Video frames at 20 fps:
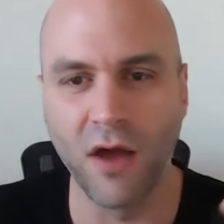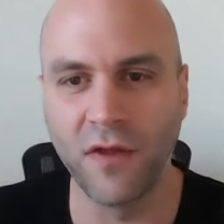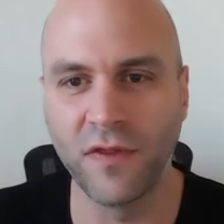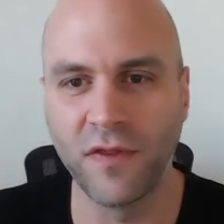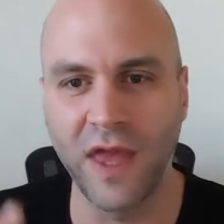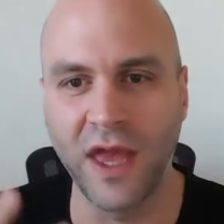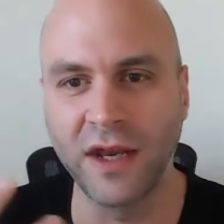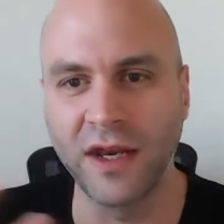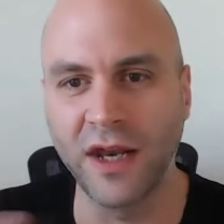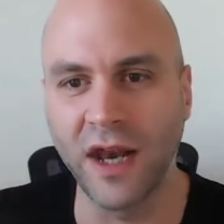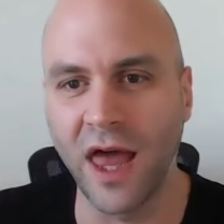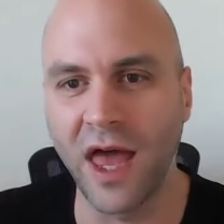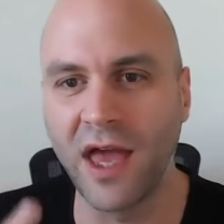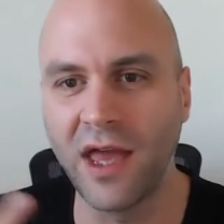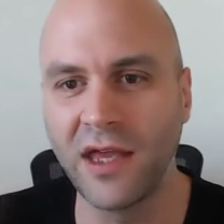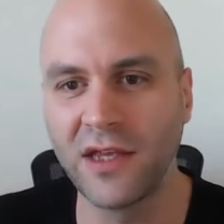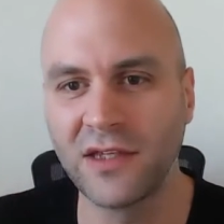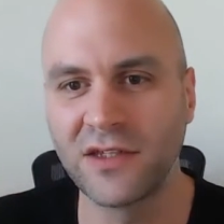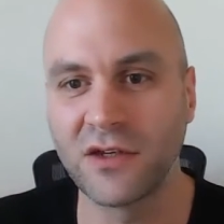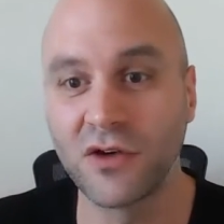they
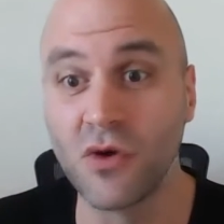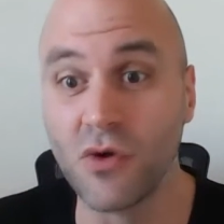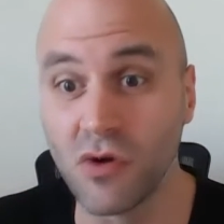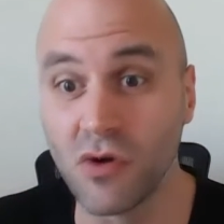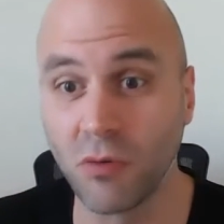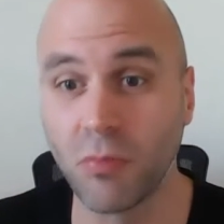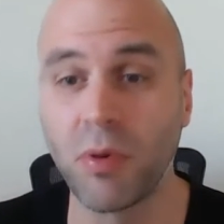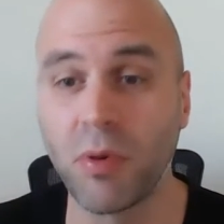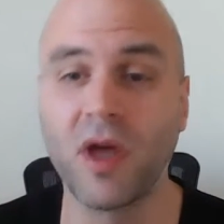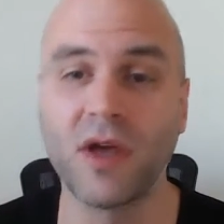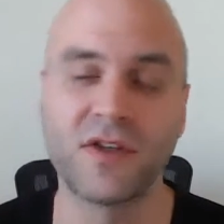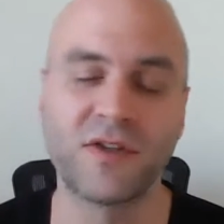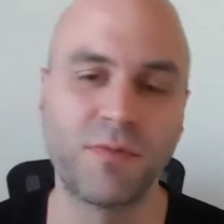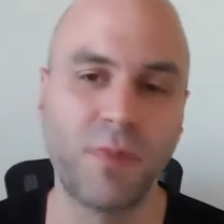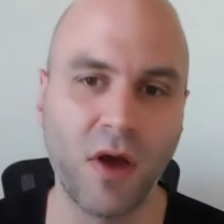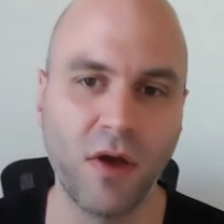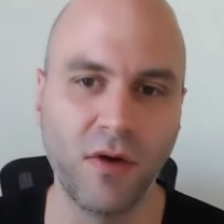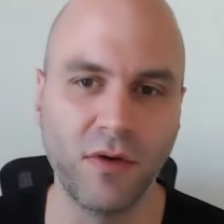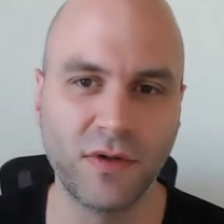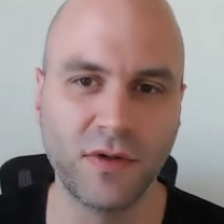analyze Google Plus
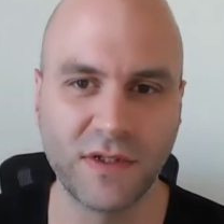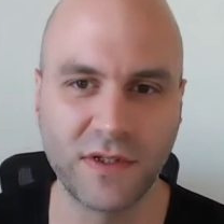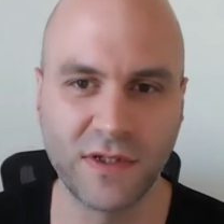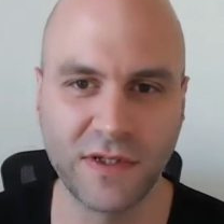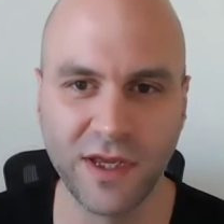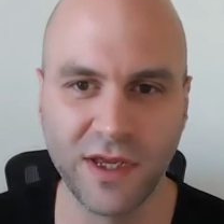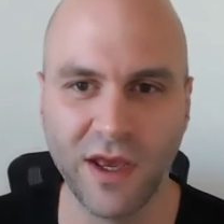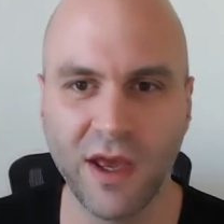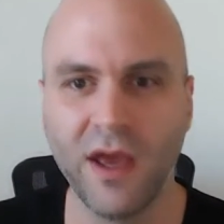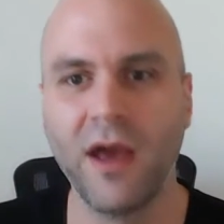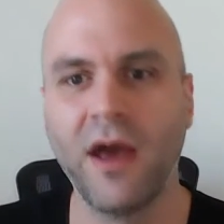posts.